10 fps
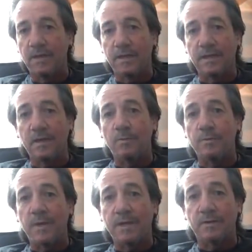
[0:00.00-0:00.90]
and get on with
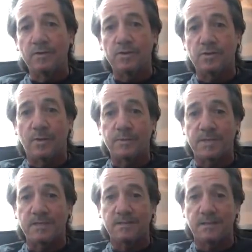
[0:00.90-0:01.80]
making us a top
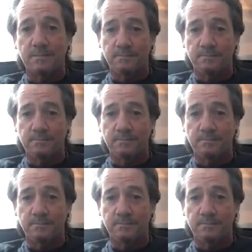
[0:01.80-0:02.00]
16.